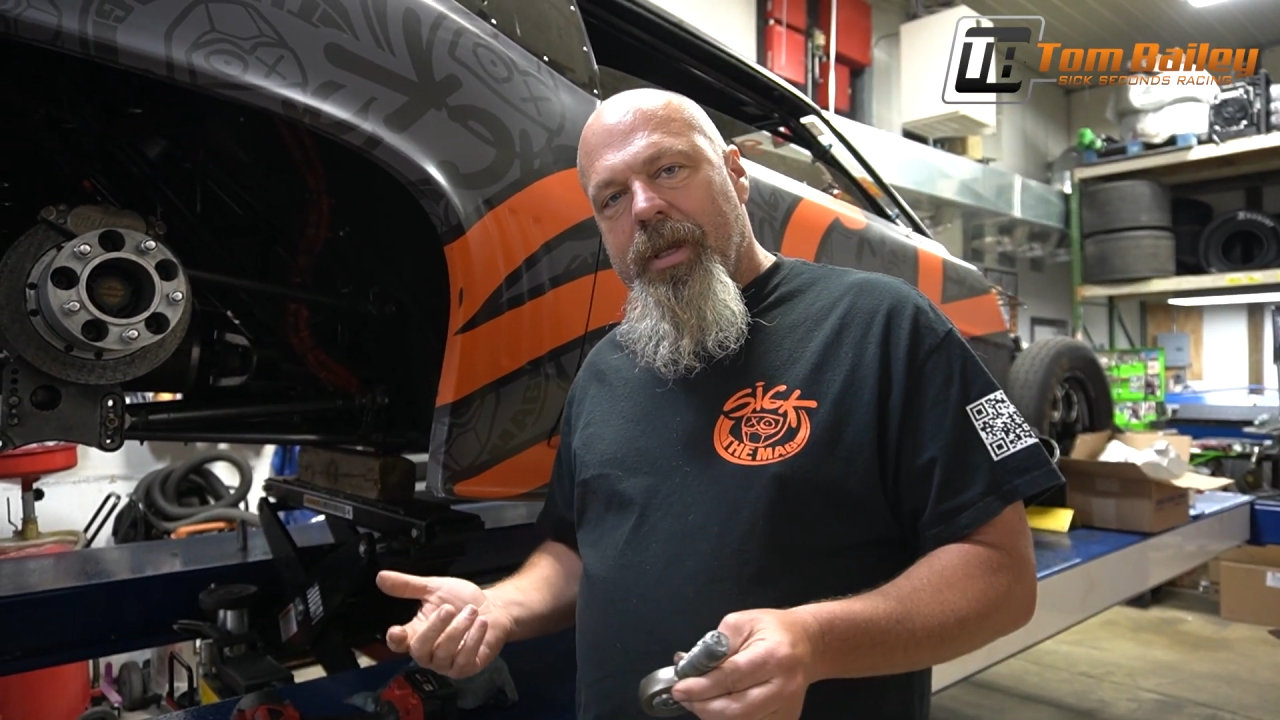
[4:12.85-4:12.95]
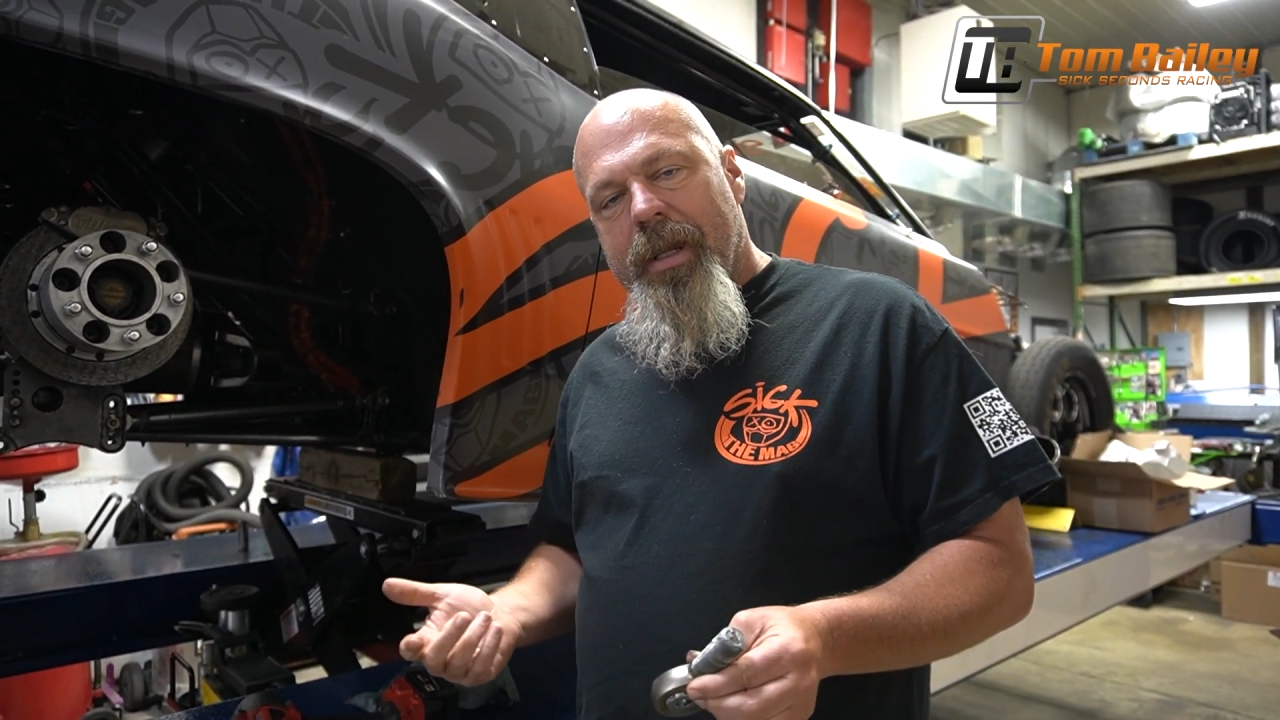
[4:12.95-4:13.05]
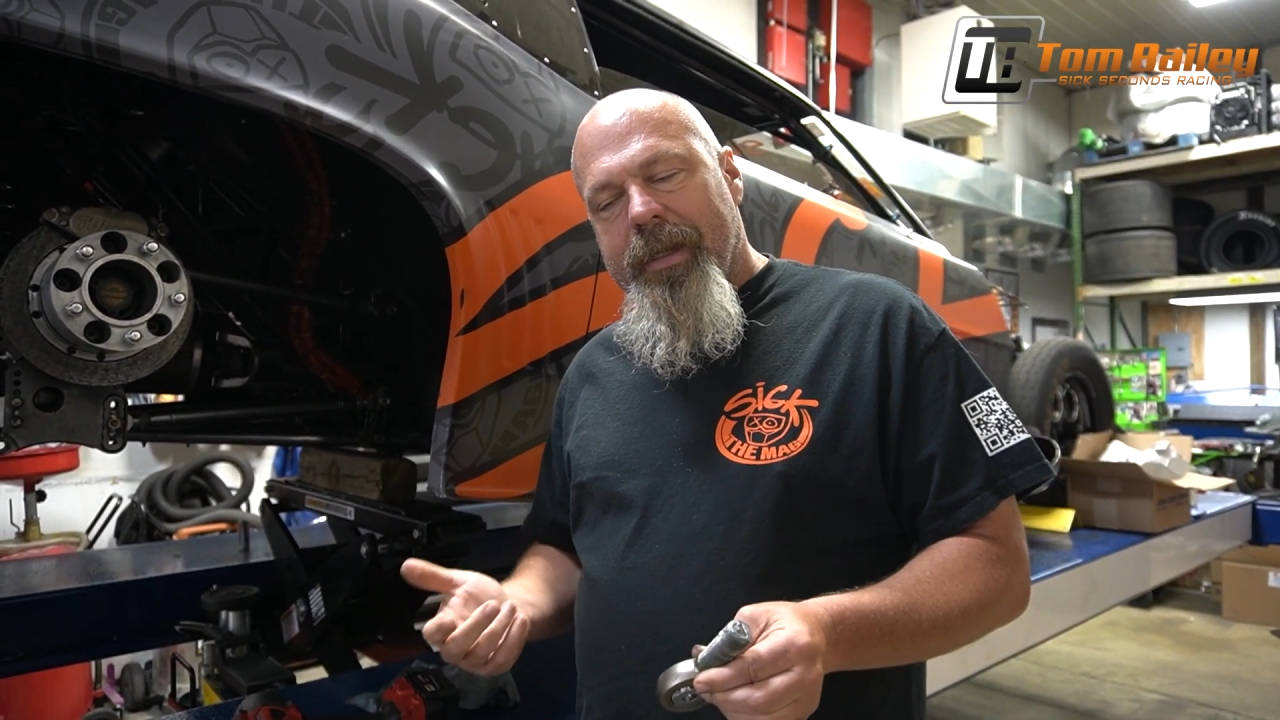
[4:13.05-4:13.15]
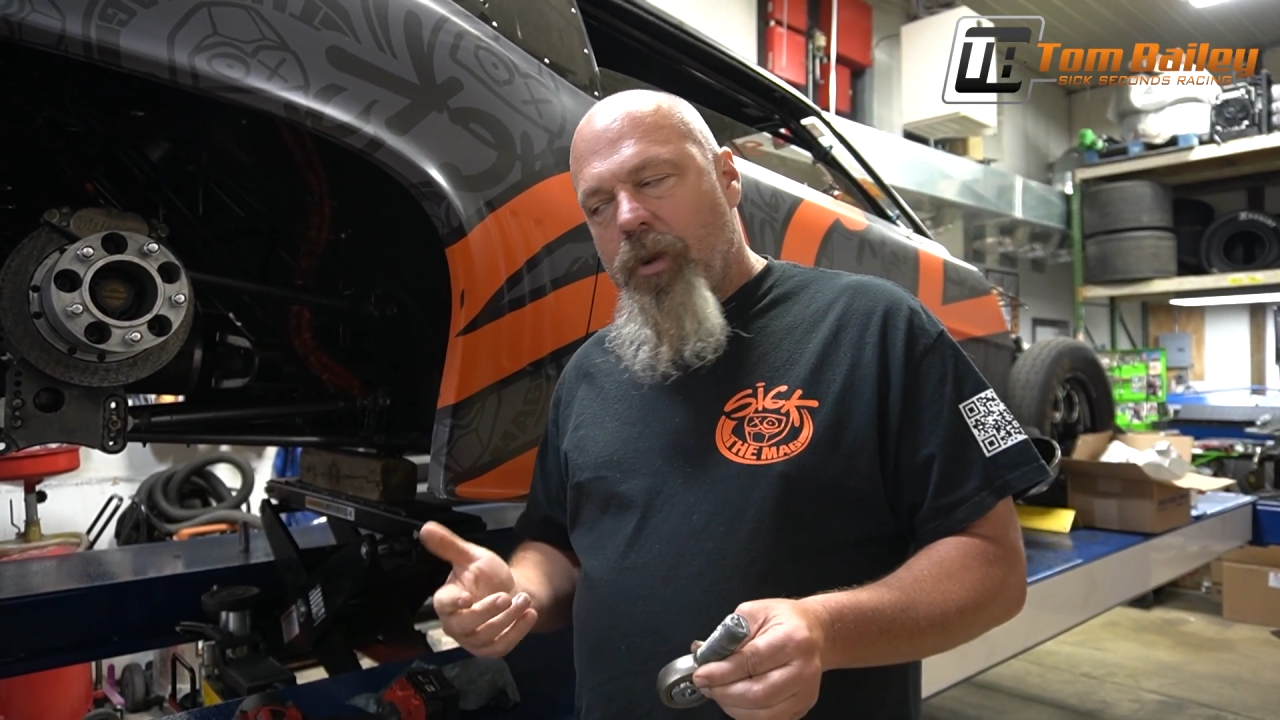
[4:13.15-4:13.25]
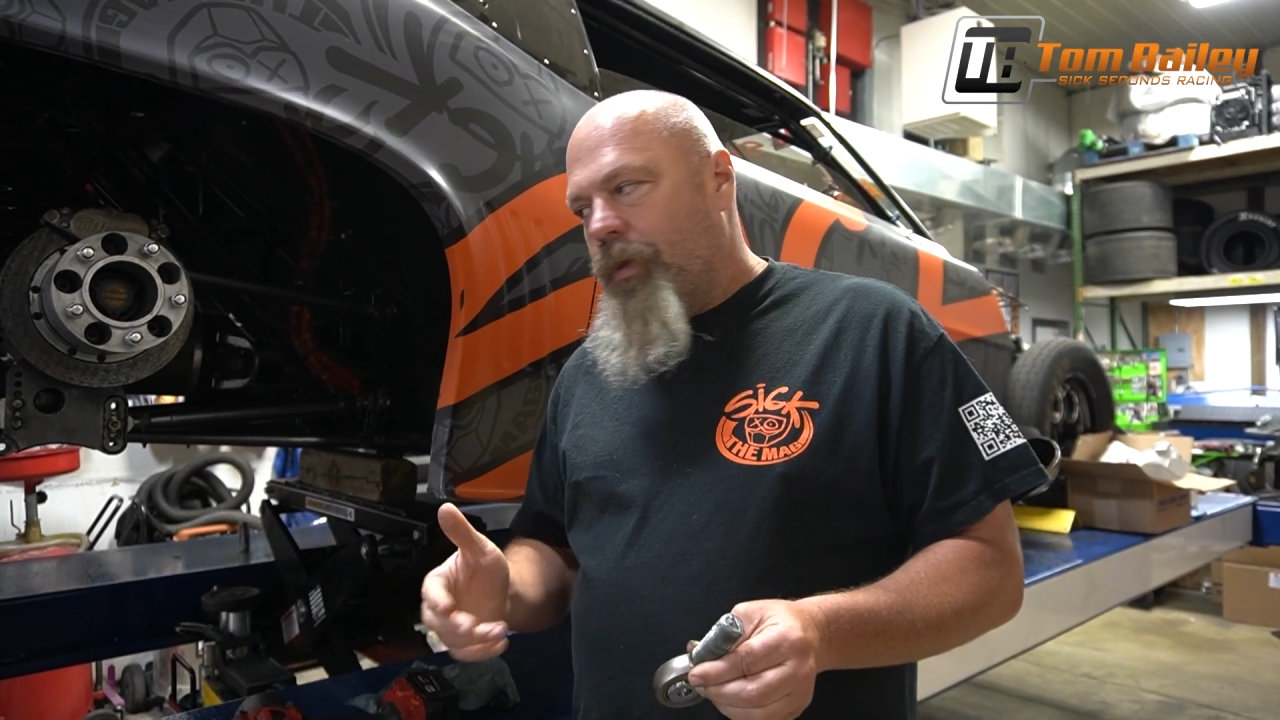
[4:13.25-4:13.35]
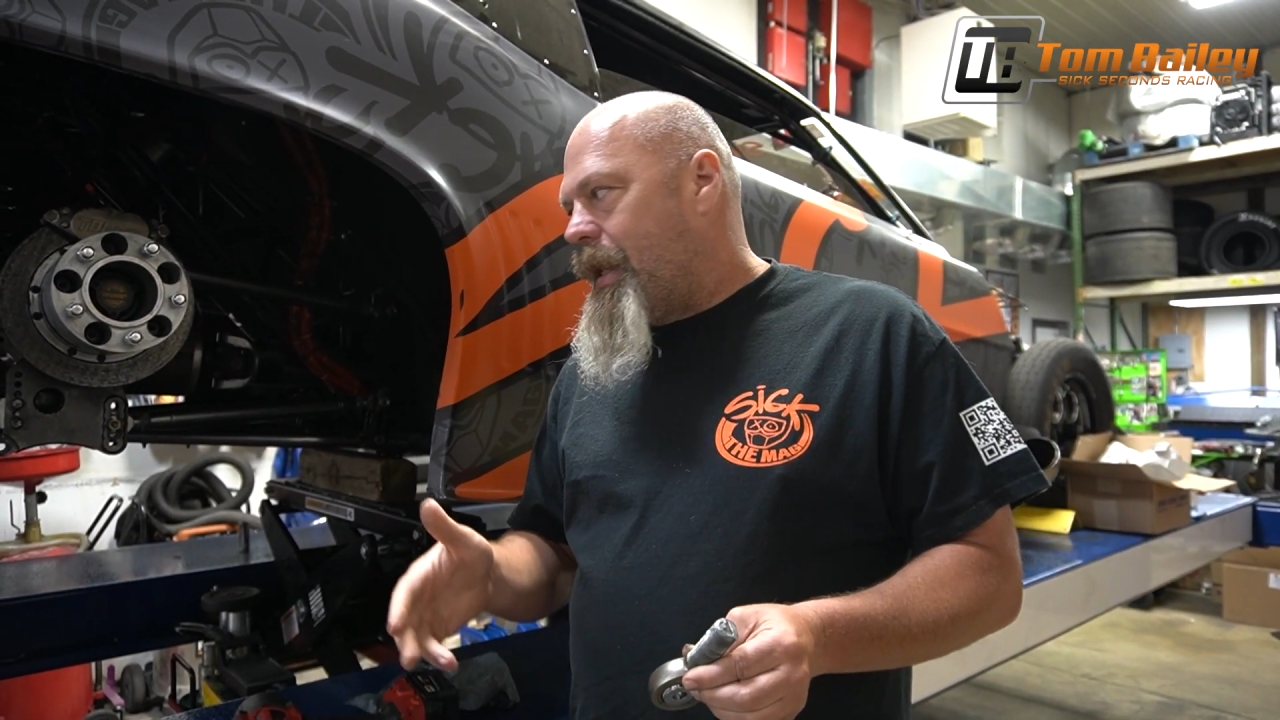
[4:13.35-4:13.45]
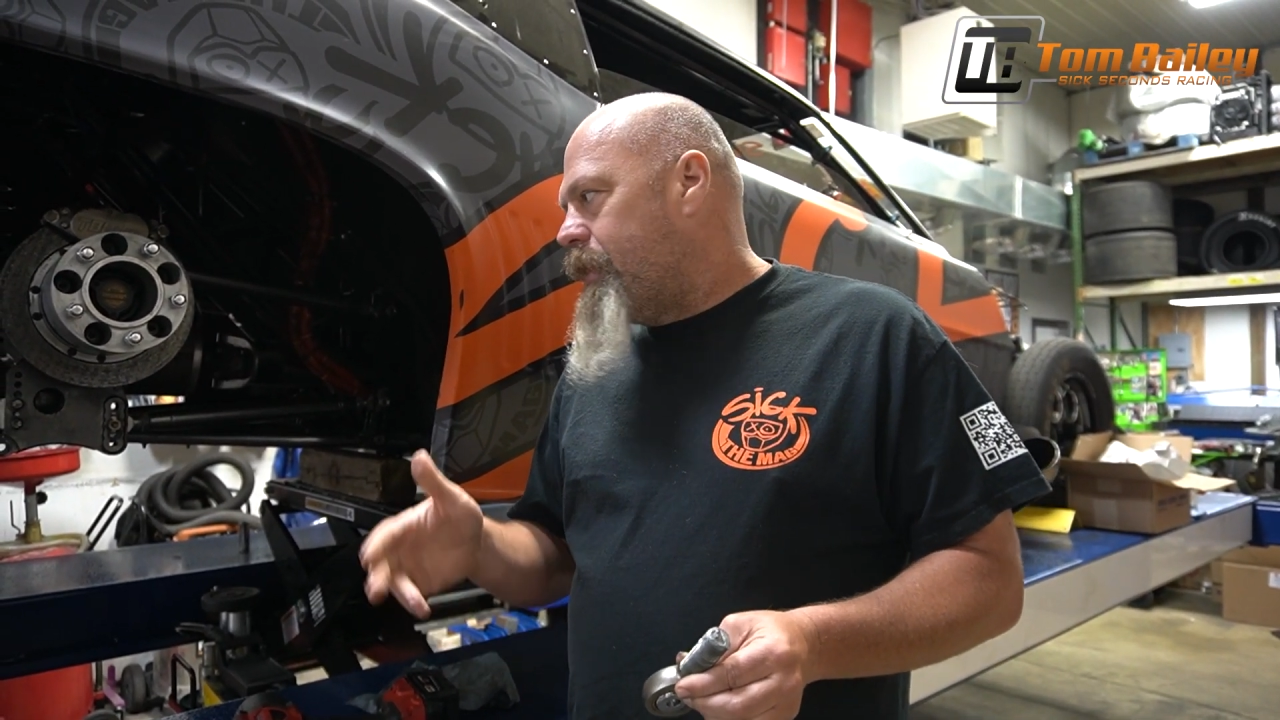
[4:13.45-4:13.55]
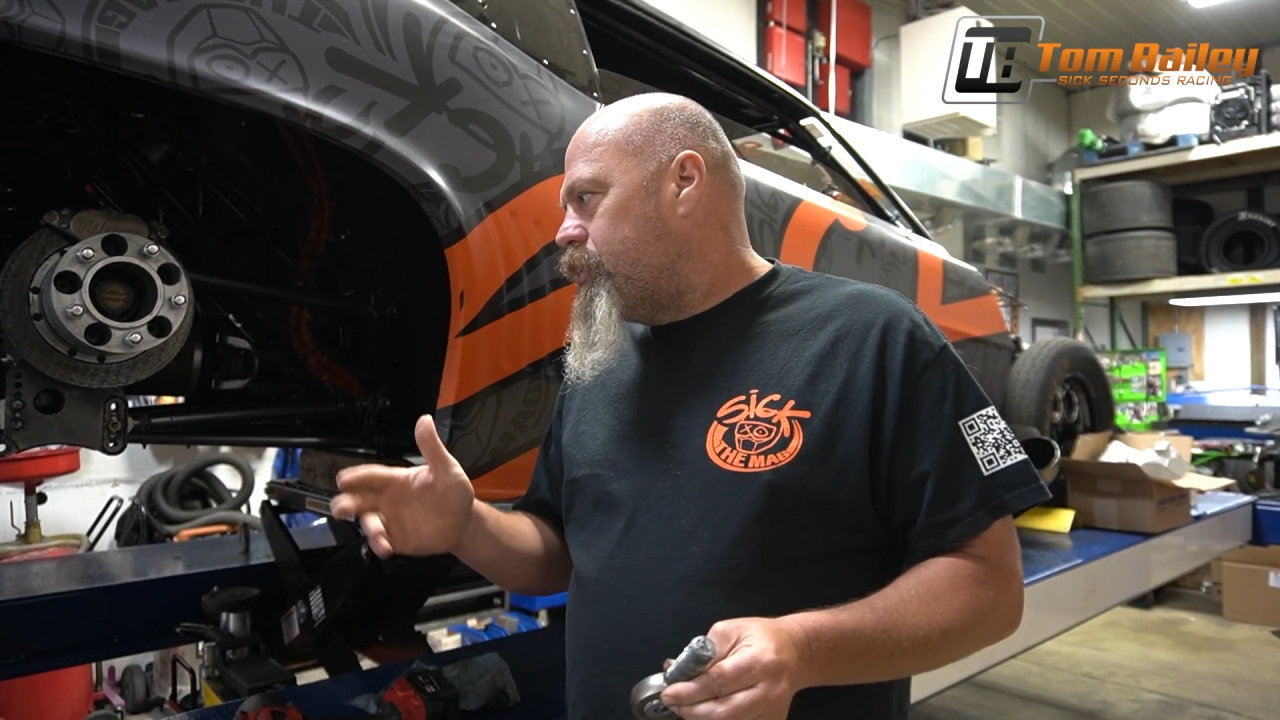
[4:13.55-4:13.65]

in it going down